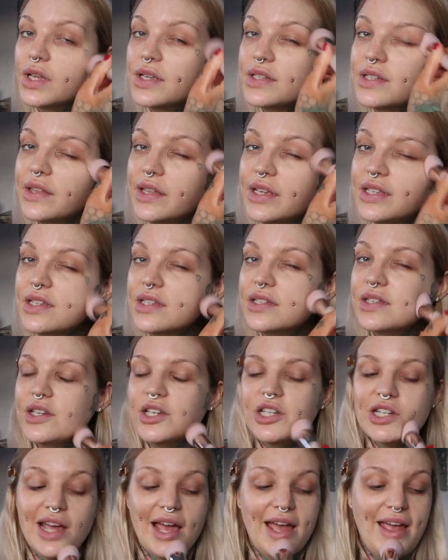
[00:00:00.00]
So this is the
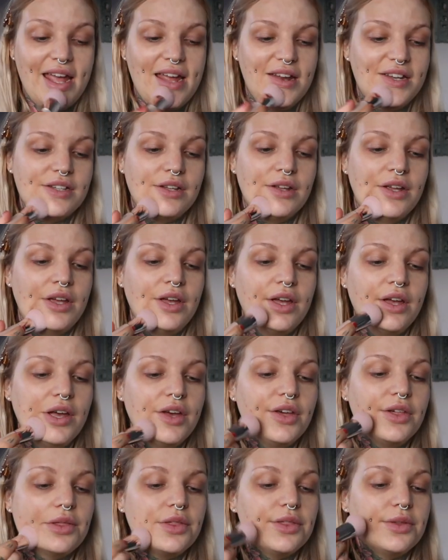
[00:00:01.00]
shade
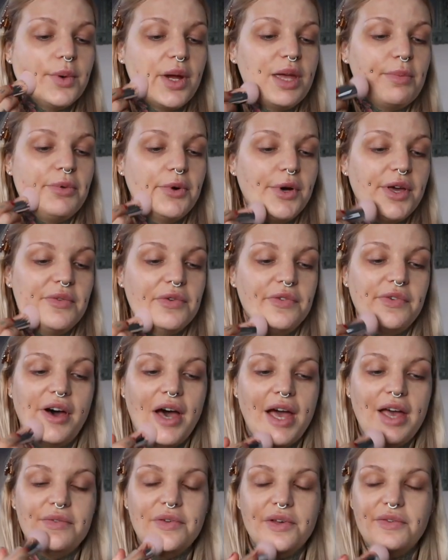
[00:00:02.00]

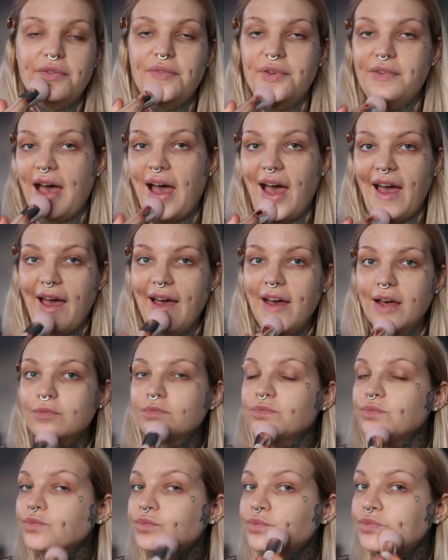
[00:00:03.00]
3.5 Fair,
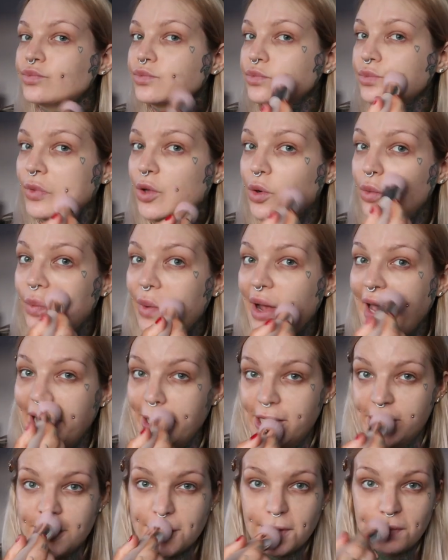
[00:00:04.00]

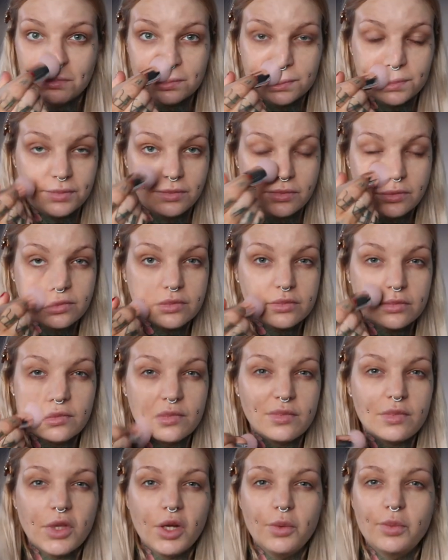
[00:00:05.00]
which,
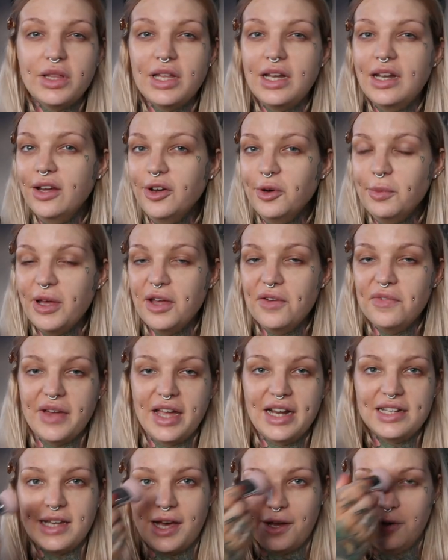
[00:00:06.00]
with a little bit of
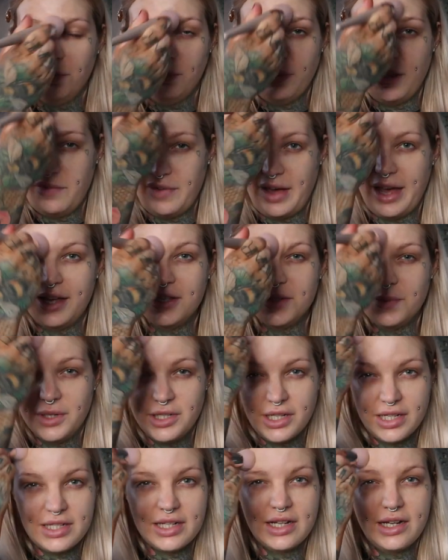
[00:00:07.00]
fake tan on my face,
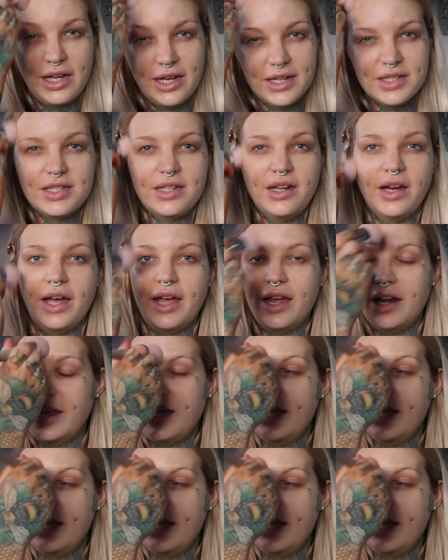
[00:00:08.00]
which I did last night.